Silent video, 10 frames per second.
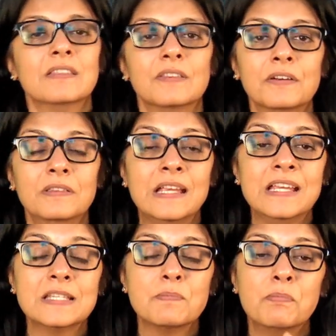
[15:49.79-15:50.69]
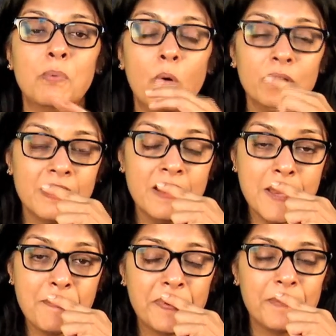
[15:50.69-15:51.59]
Third thing is both
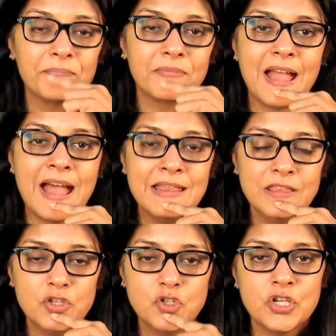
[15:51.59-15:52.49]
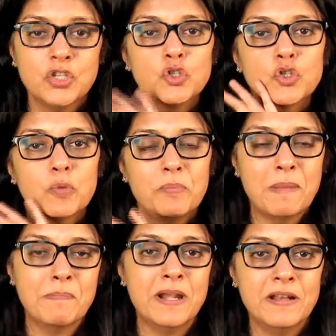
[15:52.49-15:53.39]
lip and the chin should be
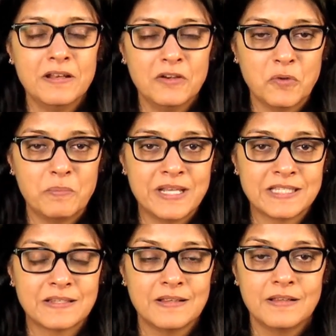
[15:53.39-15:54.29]
embedded into breast.